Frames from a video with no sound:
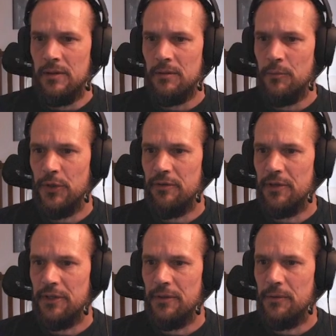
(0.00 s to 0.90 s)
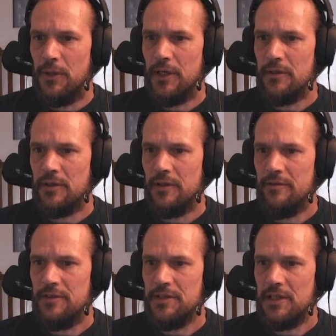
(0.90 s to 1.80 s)
Modify the draw
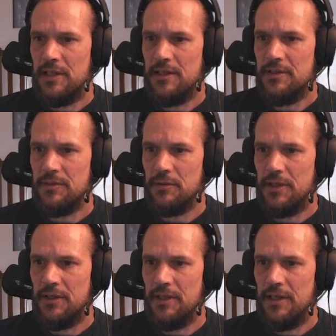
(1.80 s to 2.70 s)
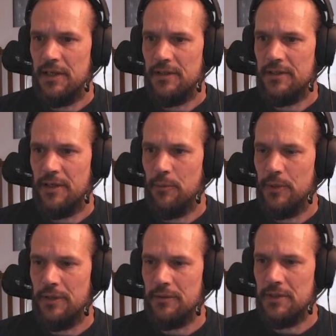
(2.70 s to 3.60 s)
canvas class to create an add tile
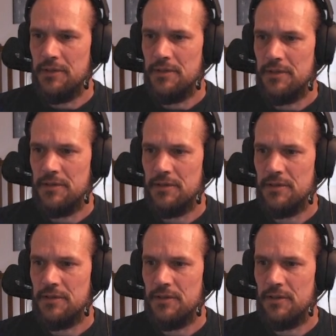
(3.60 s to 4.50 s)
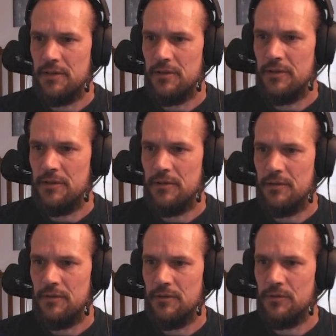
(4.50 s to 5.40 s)
panel instance.
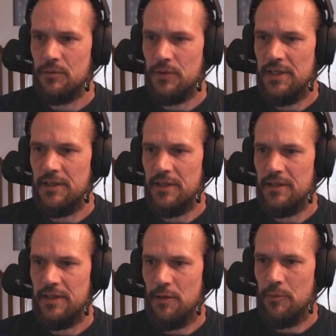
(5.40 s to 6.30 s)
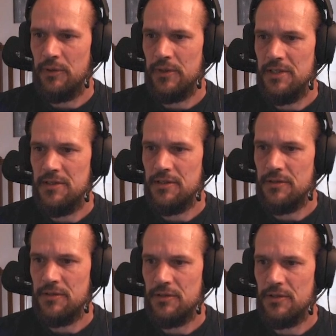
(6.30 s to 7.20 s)
To create and add tile panel
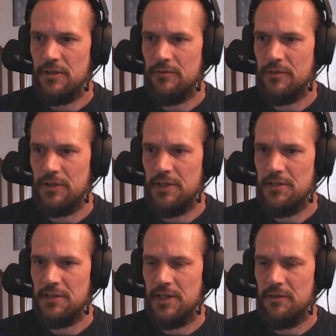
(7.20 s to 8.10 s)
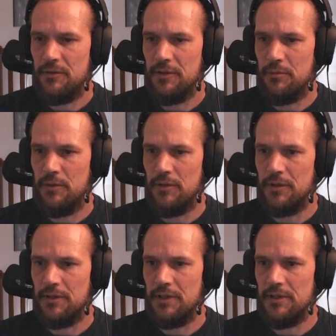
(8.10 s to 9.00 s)
instances for each tile on the board.
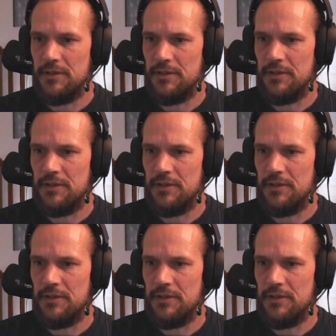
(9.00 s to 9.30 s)
Yes.